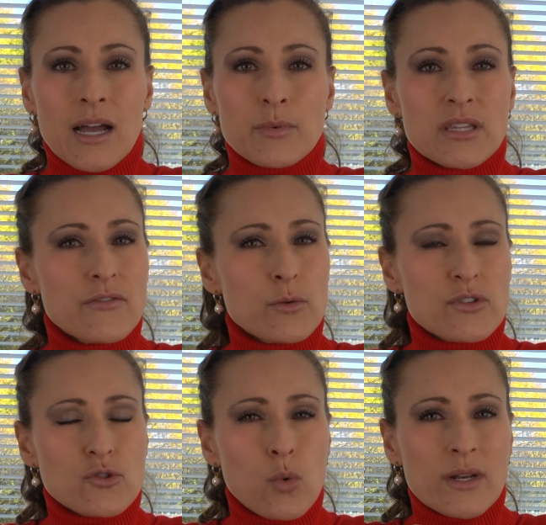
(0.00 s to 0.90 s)
believe it was
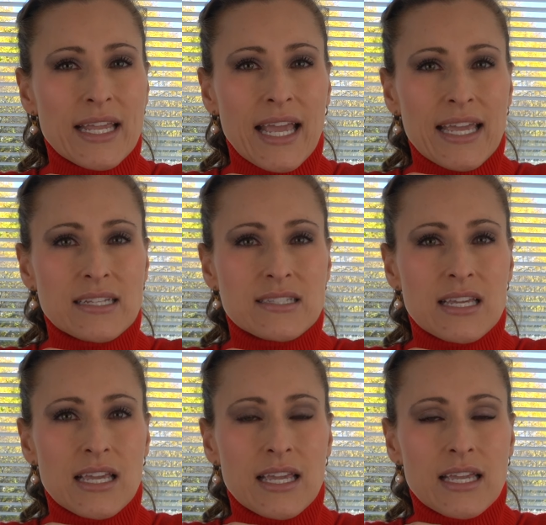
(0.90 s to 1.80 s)
a
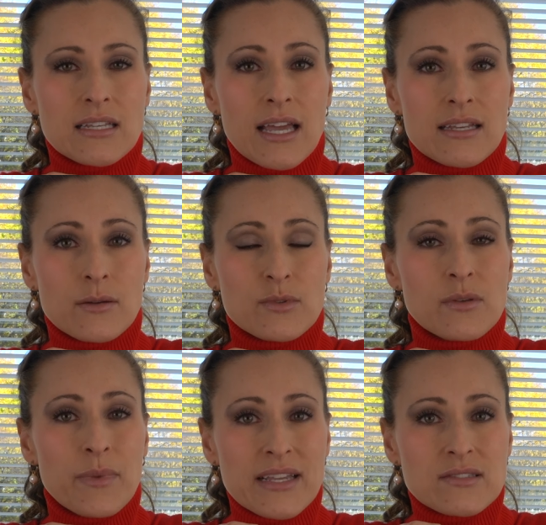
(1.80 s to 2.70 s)
2018 and it was a
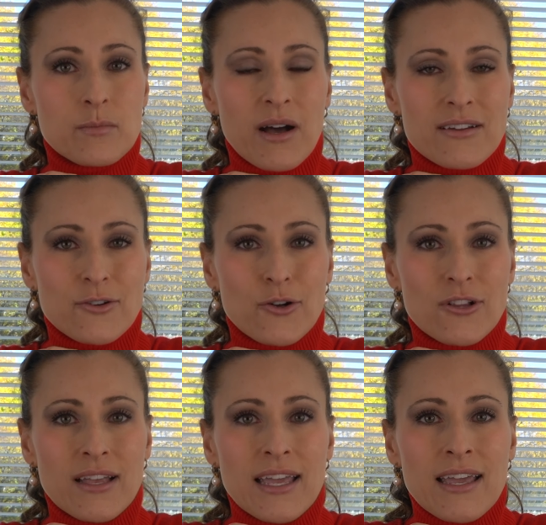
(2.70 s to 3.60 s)
base model.